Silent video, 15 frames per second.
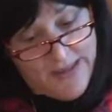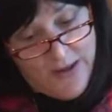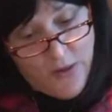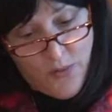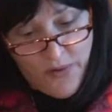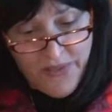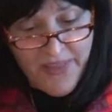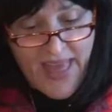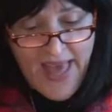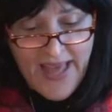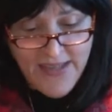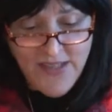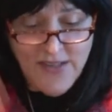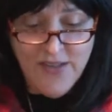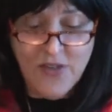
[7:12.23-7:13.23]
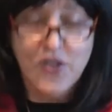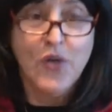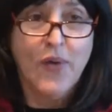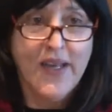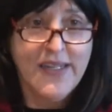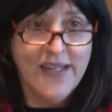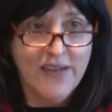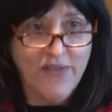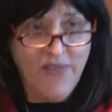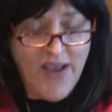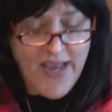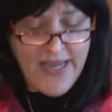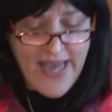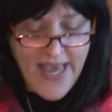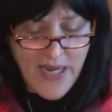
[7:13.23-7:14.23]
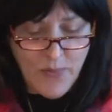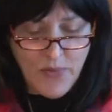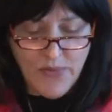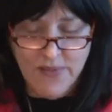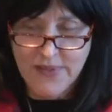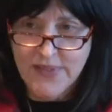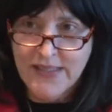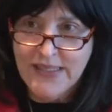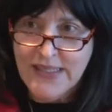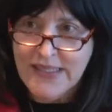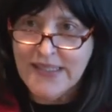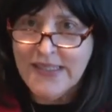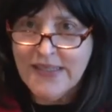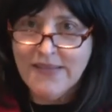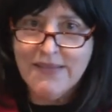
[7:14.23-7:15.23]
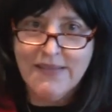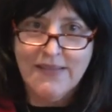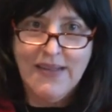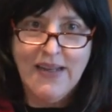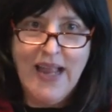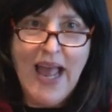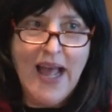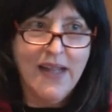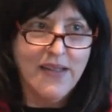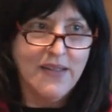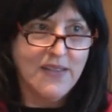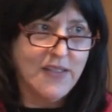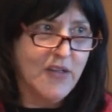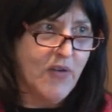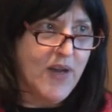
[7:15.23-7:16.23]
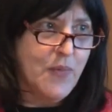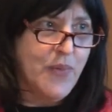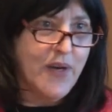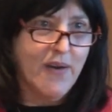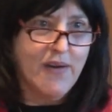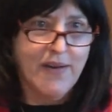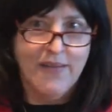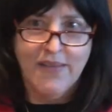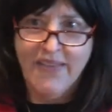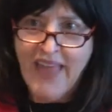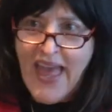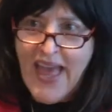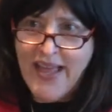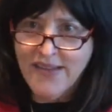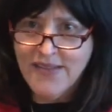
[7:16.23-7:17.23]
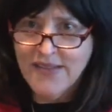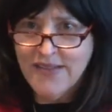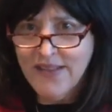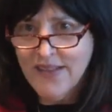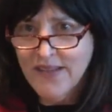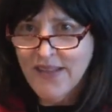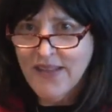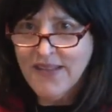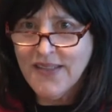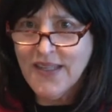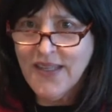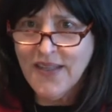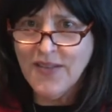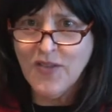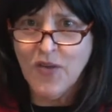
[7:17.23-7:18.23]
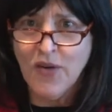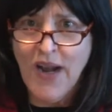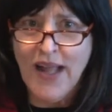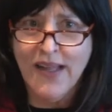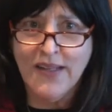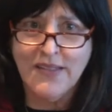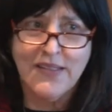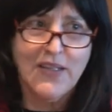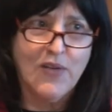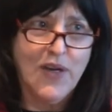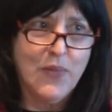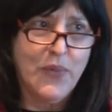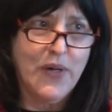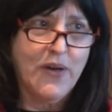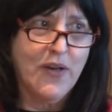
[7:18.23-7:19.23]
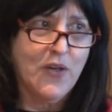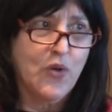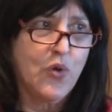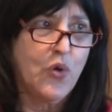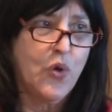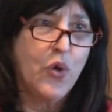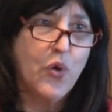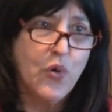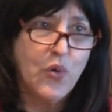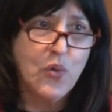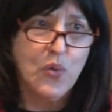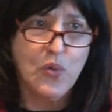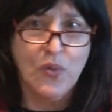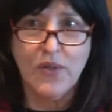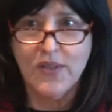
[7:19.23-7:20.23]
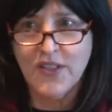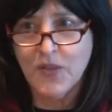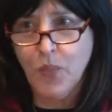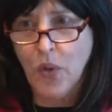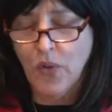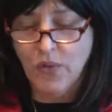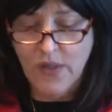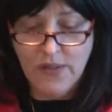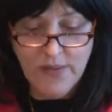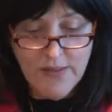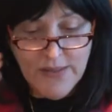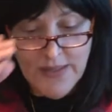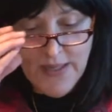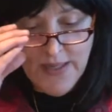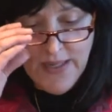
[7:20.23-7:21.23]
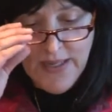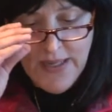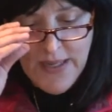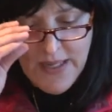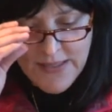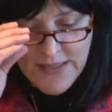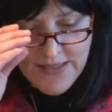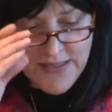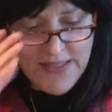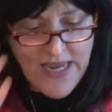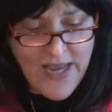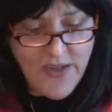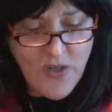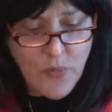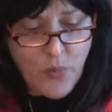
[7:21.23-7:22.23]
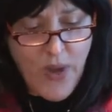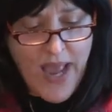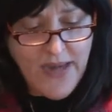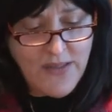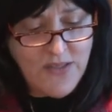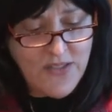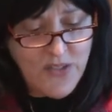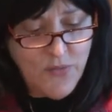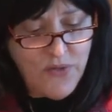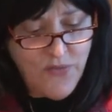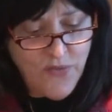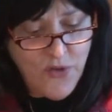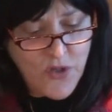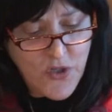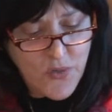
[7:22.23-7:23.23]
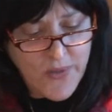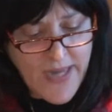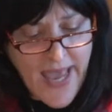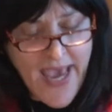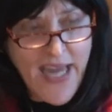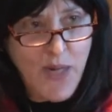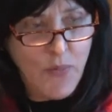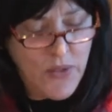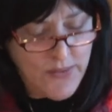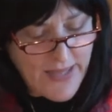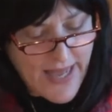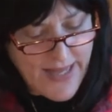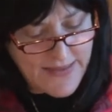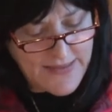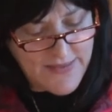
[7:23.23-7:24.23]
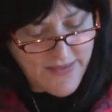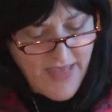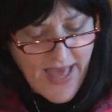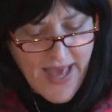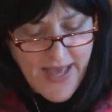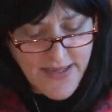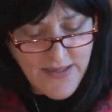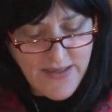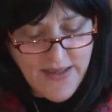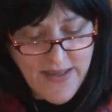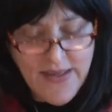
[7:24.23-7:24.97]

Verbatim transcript: or that to identify an animal. Is it Alex the gray parrot that did these things, or Alex the gray parrot who spoke. It's a standard practice to refer to an animal as that,